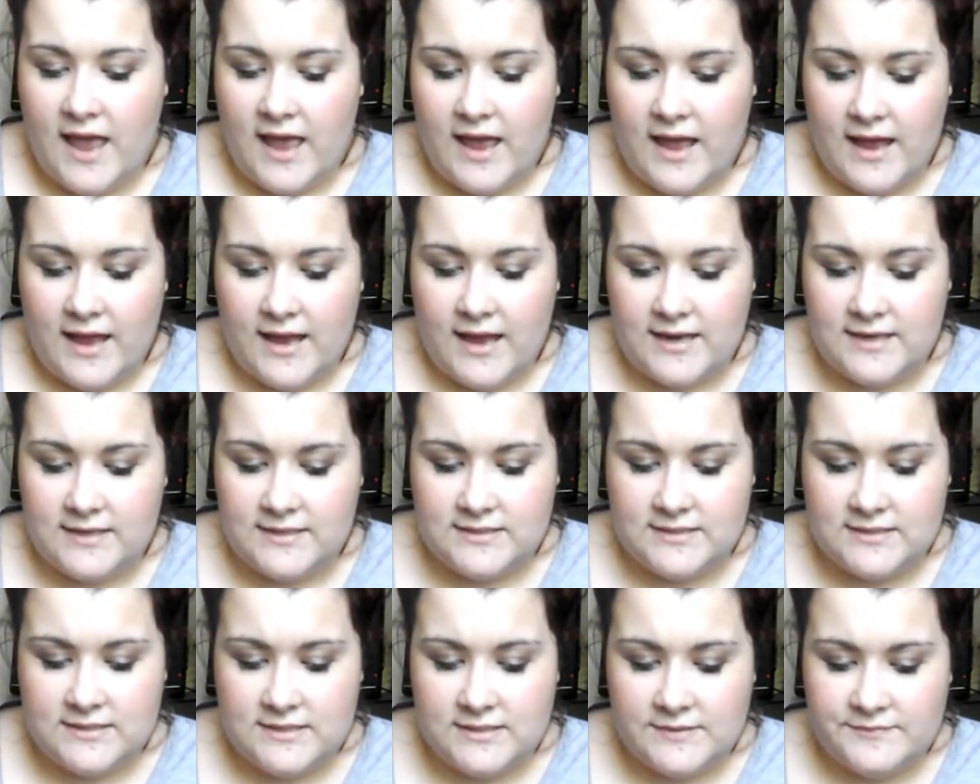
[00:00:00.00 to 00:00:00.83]

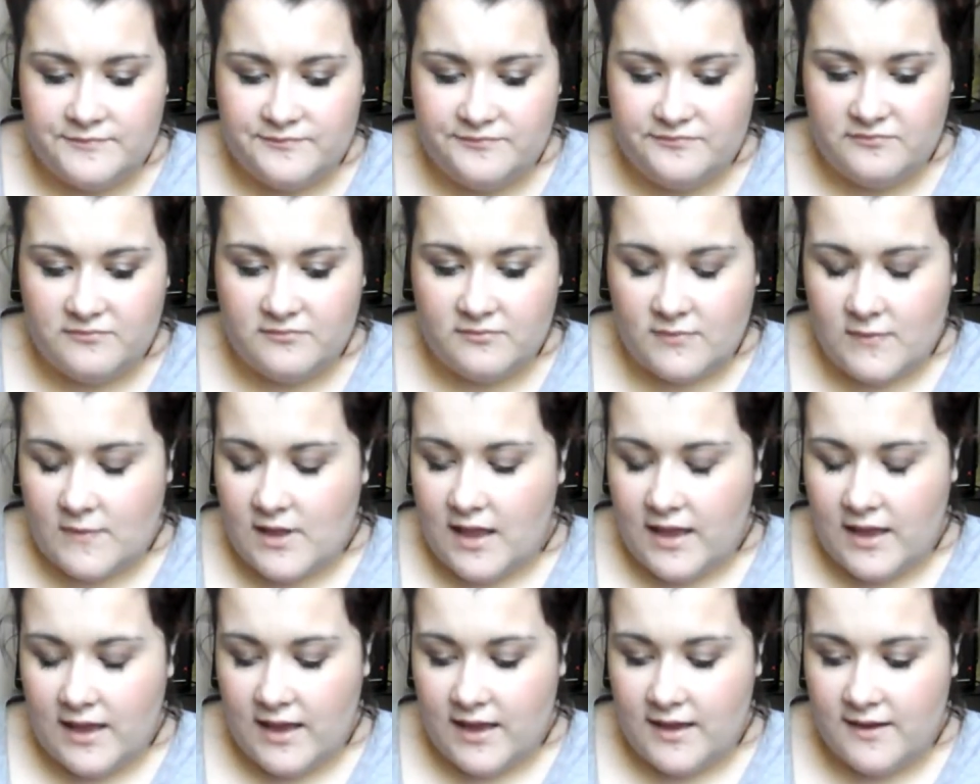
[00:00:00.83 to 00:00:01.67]
and
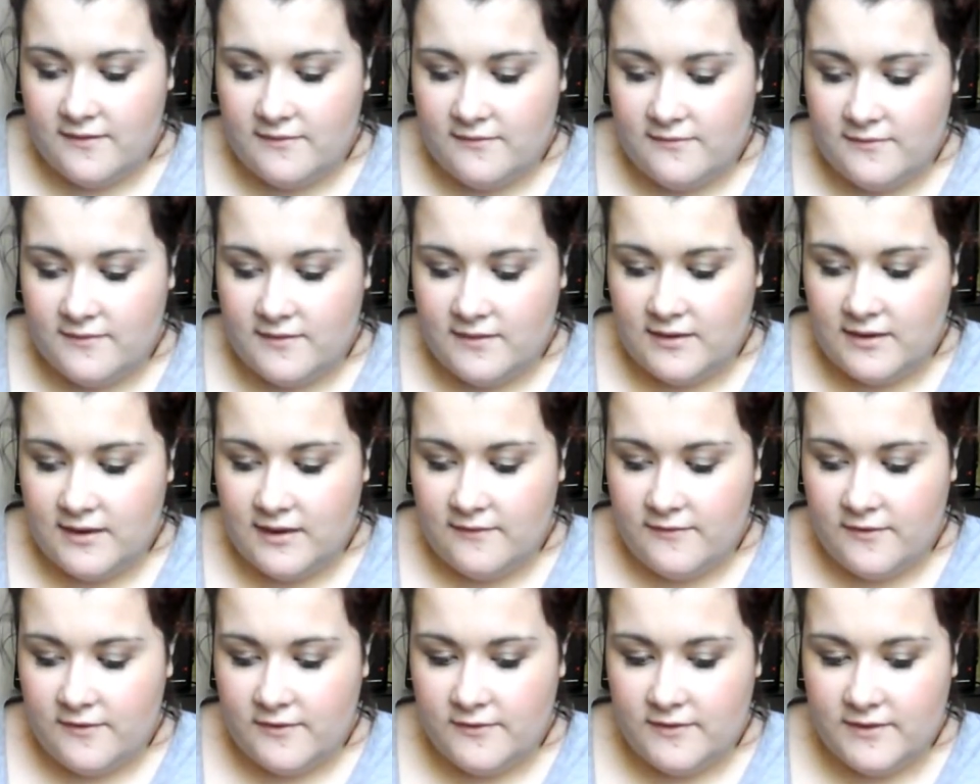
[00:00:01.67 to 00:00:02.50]
I've
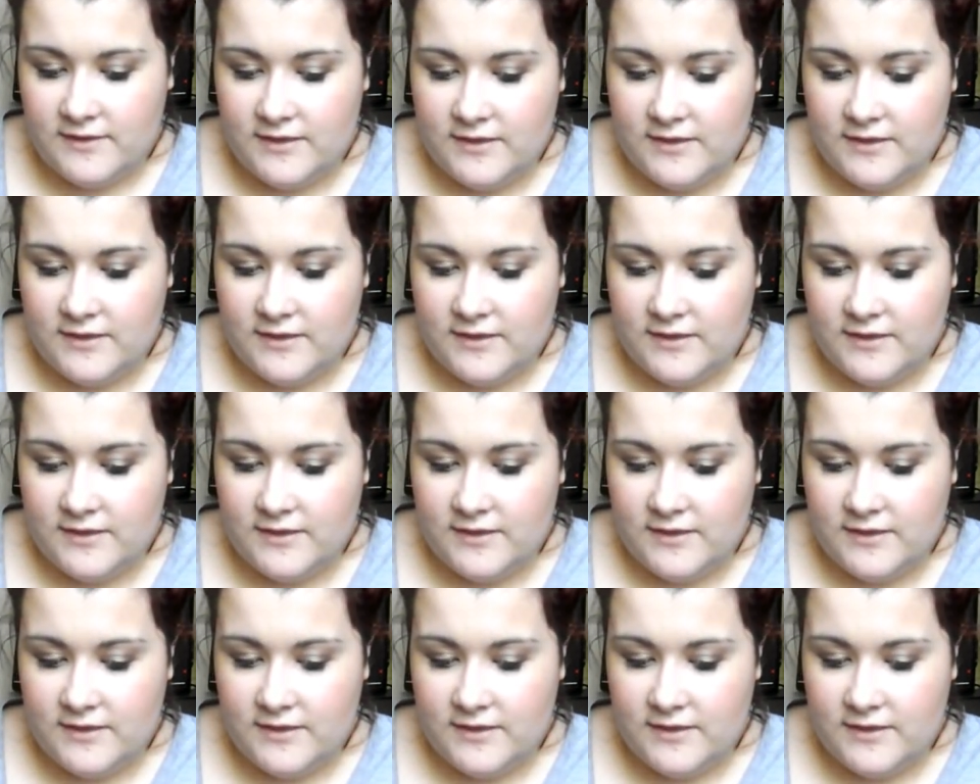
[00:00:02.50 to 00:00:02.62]
never really